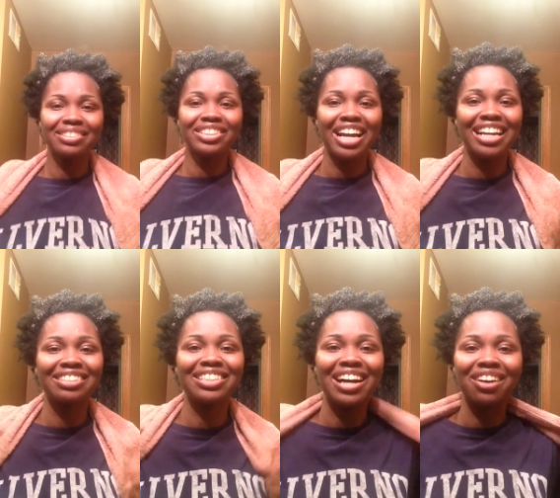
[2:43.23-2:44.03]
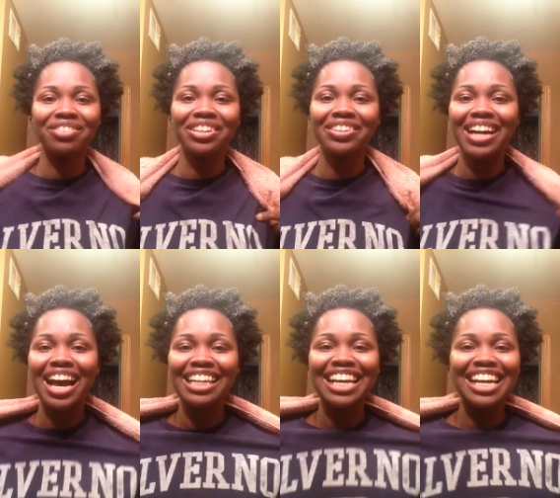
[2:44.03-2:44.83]
Shout out to Alverno
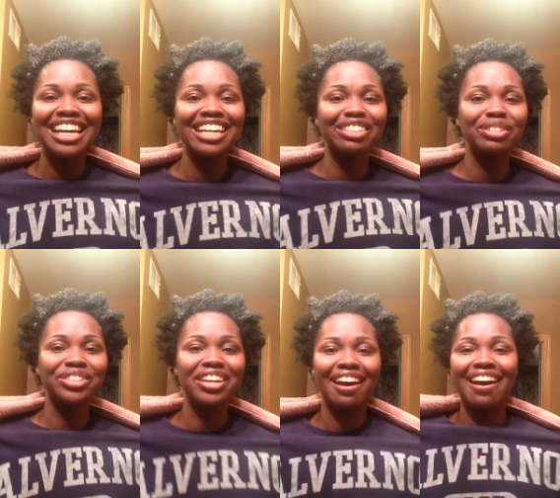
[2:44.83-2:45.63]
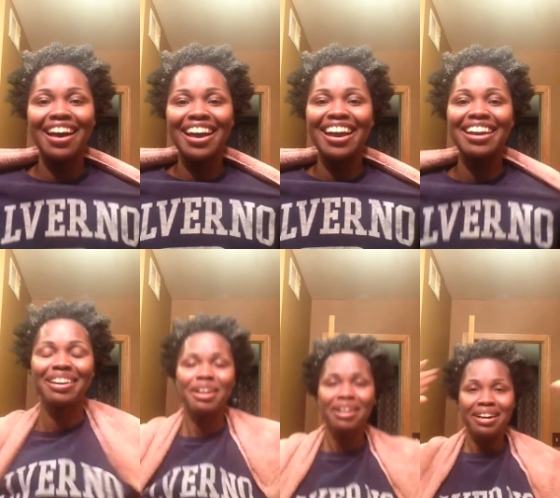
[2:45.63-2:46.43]
College.
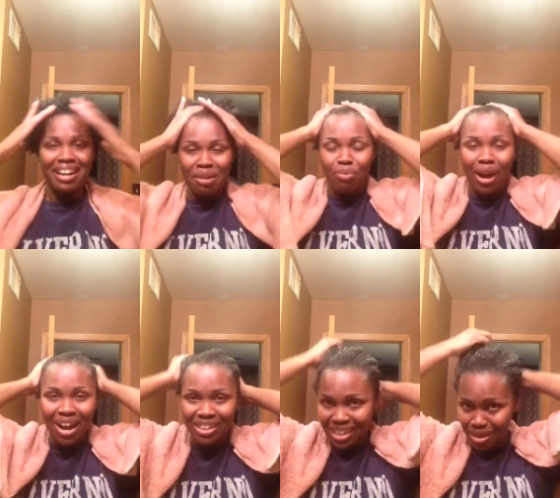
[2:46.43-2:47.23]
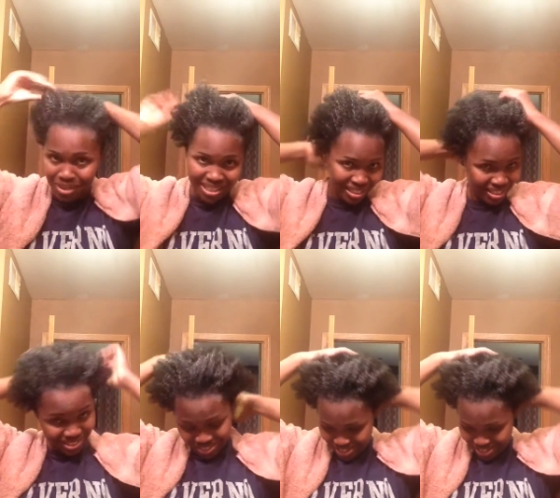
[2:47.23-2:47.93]
Hey, proud alumna.